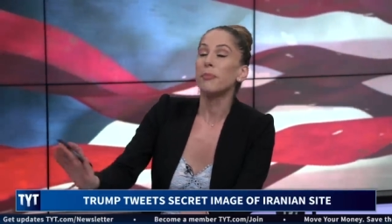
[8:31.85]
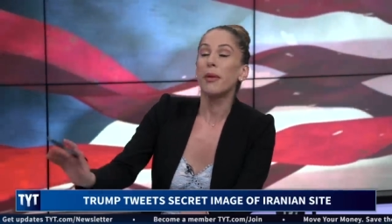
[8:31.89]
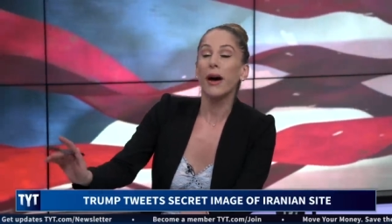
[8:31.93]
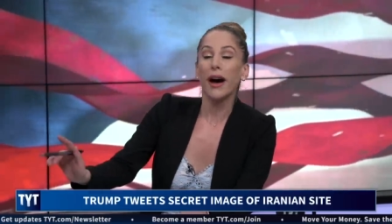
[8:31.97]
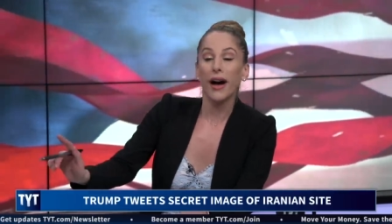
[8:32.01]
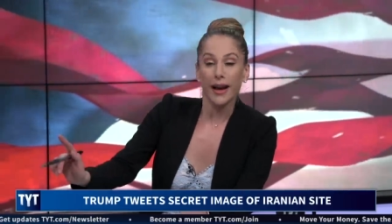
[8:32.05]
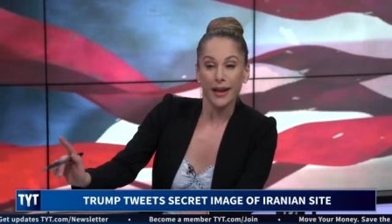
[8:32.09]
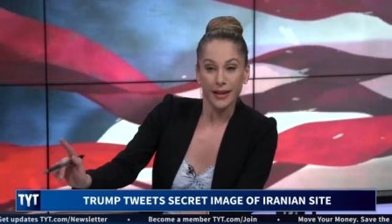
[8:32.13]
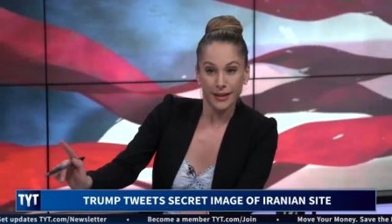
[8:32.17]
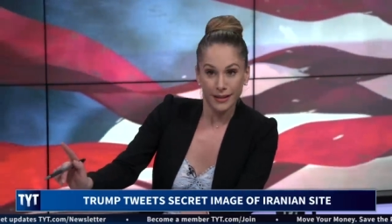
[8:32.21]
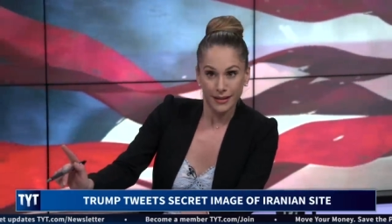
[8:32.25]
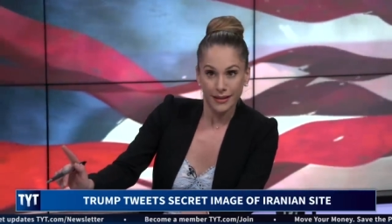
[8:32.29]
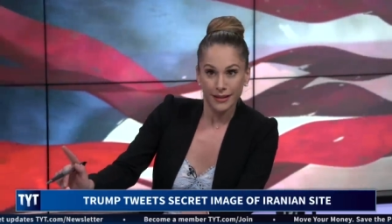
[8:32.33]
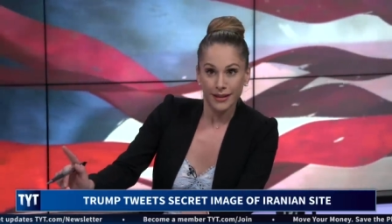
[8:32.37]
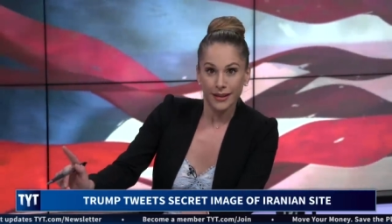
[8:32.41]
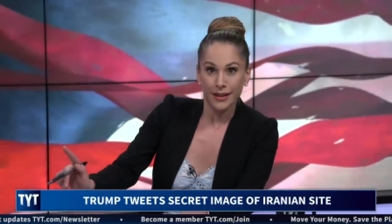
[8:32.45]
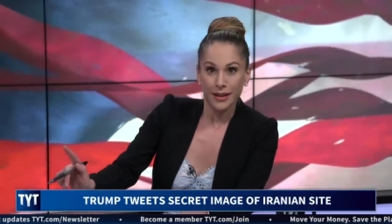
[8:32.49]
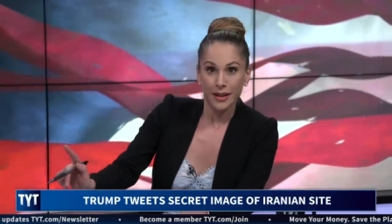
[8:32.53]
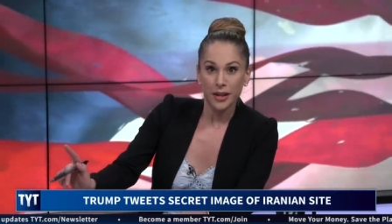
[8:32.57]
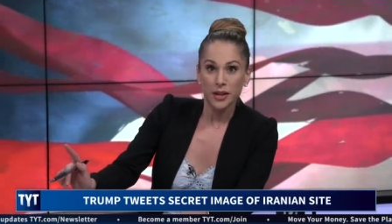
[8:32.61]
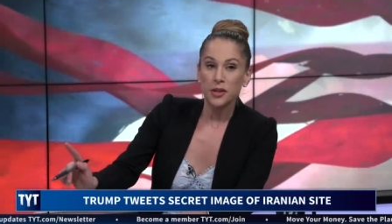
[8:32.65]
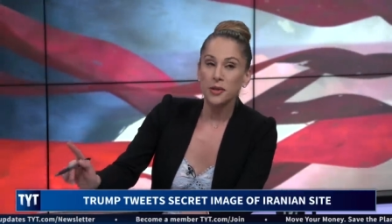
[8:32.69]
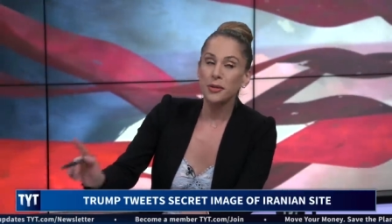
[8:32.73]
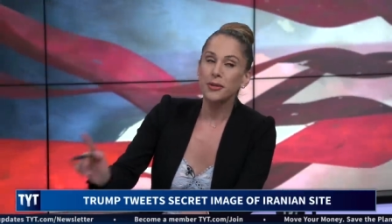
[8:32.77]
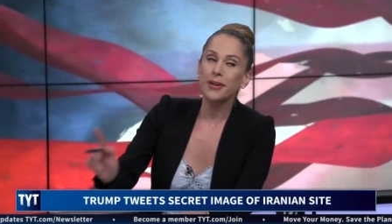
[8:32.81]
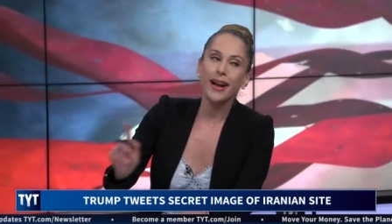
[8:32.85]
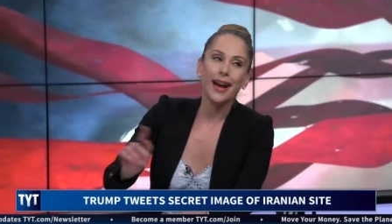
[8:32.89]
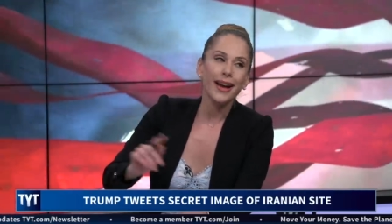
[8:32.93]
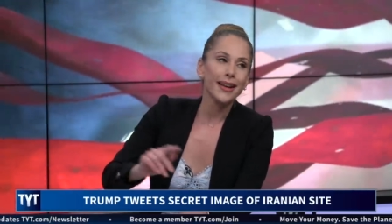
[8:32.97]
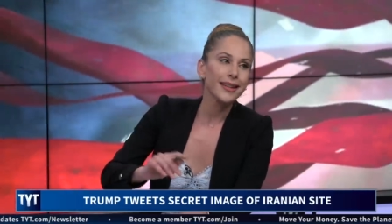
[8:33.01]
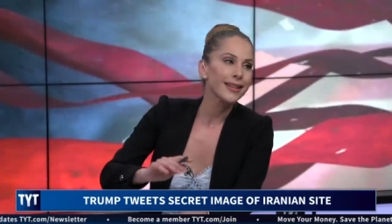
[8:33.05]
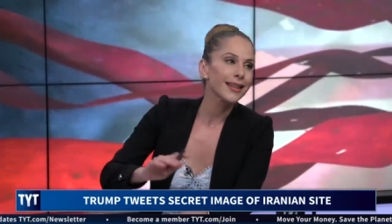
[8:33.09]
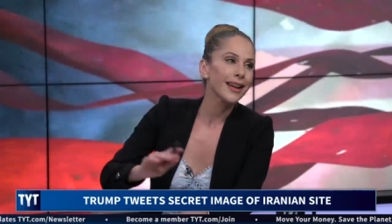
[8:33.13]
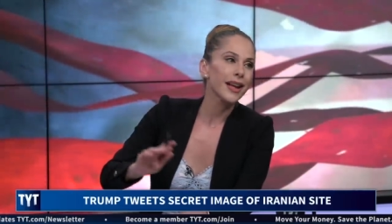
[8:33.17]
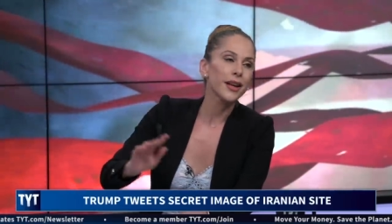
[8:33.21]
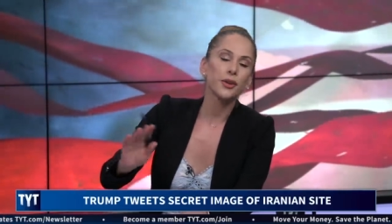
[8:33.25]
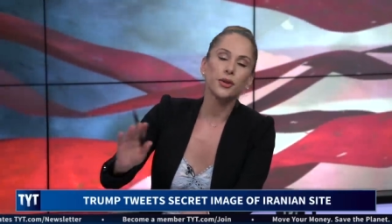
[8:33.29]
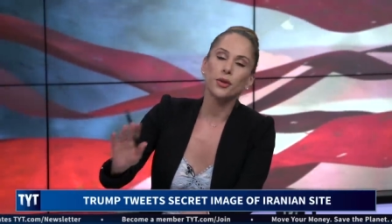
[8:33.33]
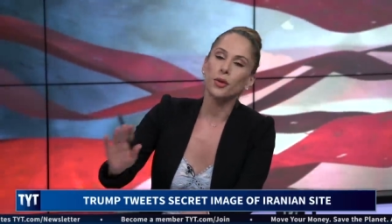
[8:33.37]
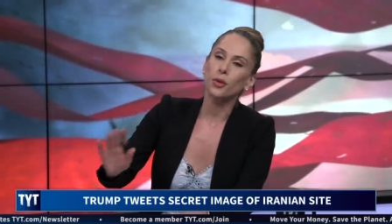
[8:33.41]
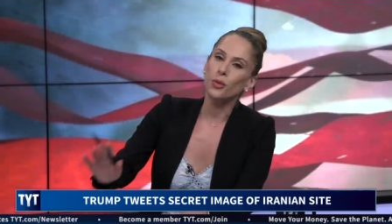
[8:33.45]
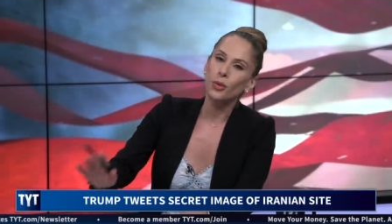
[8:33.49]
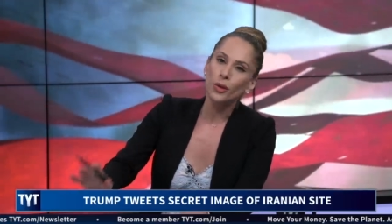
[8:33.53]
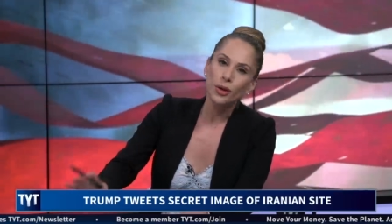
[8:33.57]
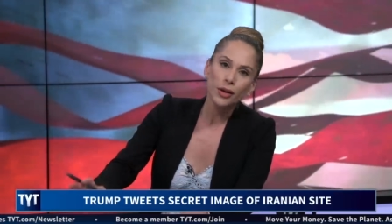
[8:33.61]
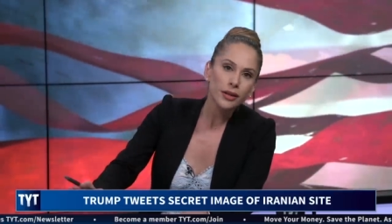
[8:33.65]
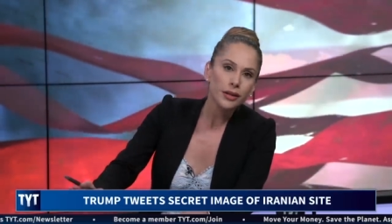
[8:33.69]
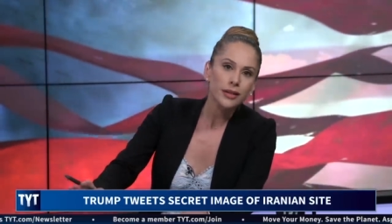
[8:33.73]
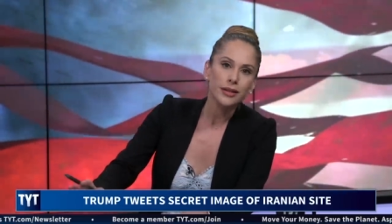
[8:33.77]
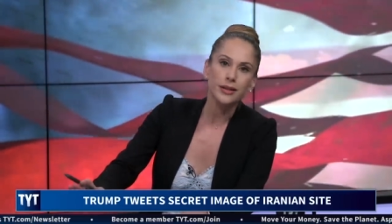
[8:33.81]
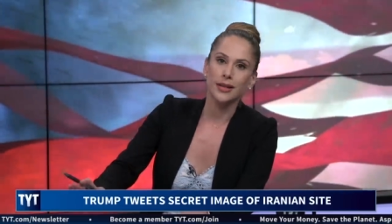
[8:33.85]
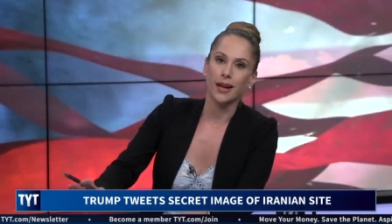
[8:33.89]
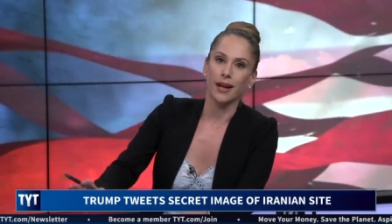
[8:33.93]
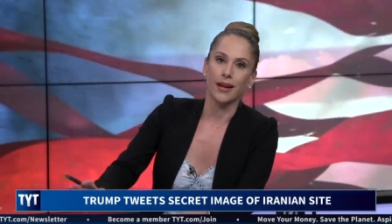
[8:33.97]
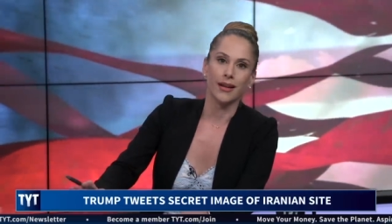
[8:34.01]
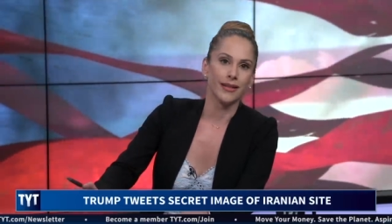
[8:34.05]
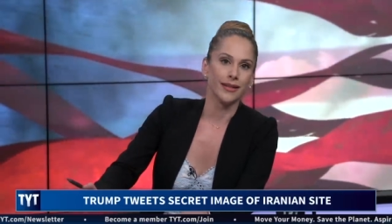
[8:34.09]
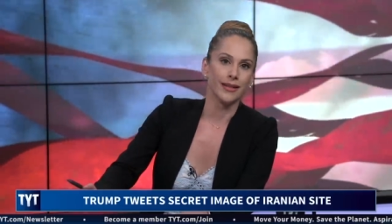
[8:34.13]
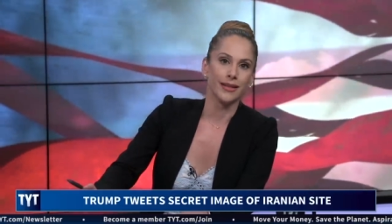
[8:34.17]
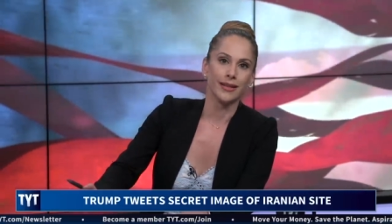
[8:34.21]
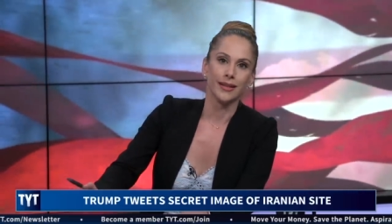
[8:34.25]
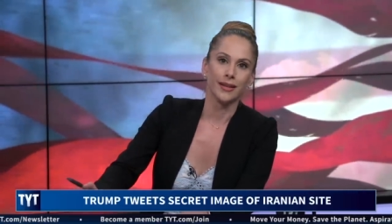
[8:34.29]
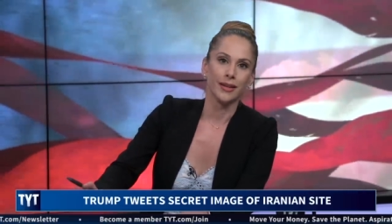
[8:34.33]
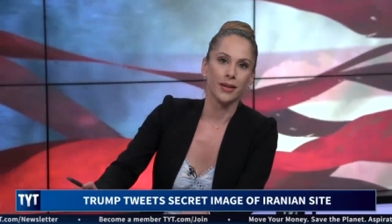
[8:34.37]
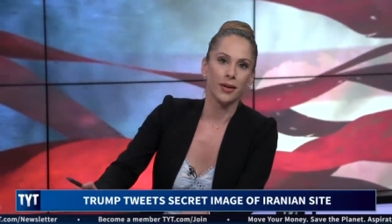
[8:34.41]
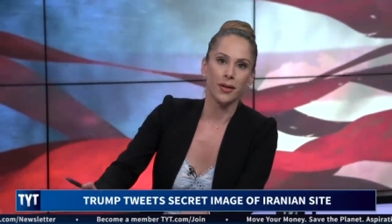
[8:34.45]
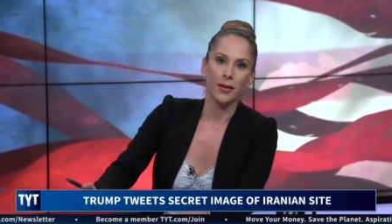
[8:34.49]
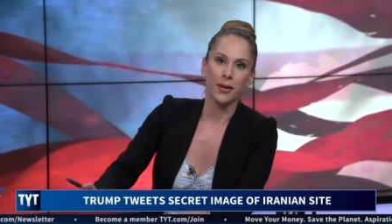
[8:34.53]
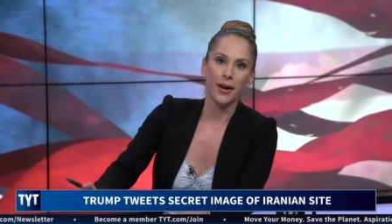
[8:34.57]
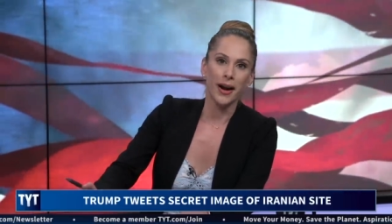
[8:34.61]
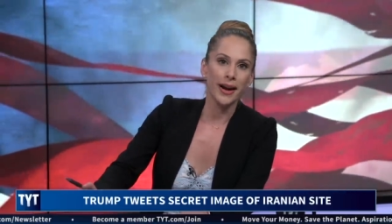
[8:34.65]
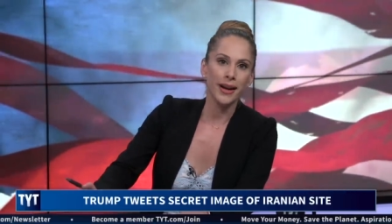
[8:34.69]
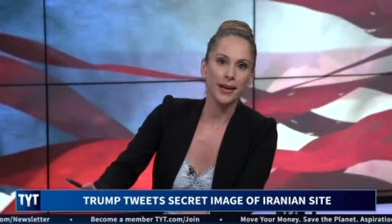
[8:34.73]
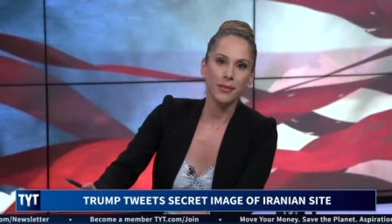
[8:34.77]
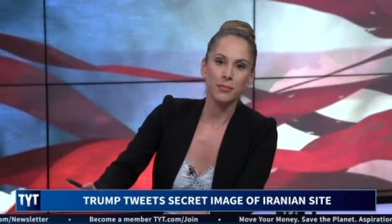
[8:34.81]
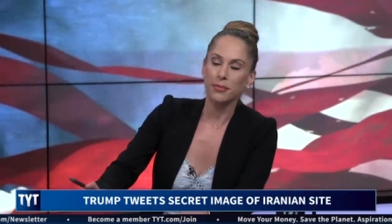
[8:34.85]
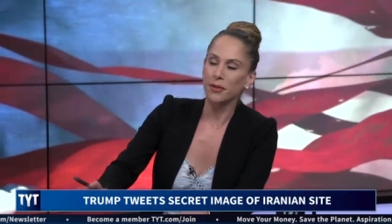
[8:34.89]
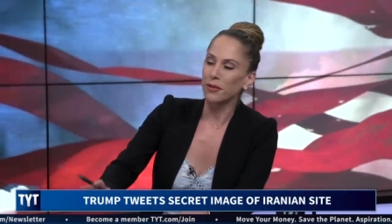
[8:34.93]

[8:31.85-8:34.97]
But you got to get your work done, all right?